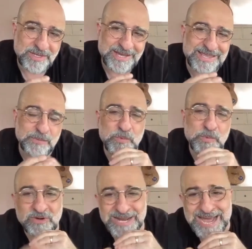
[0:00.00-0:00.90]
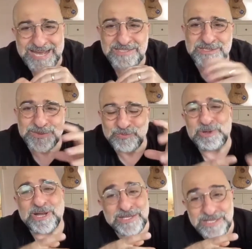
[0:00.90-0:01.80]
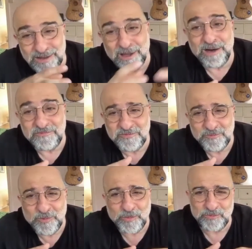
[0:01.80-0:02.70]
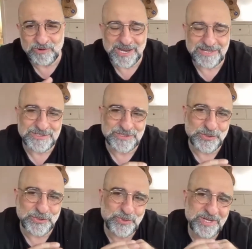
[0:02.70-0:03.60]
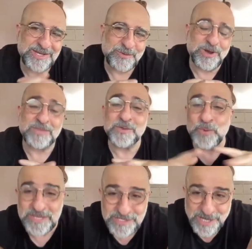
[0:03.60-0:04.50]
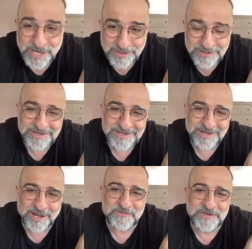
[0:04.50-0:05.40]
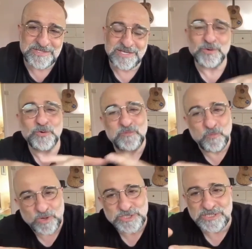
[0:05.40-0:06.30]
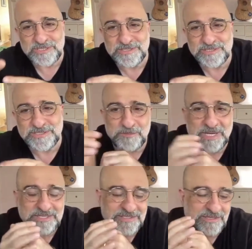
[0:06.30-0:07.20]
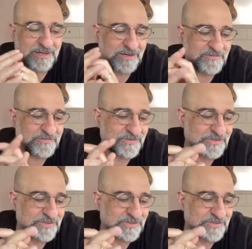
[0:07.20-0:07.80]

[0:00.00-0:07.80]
And then when we relax, we like to laugh while we relax. So we're either with each other, laughing together, or watching stuff that makes us laugh.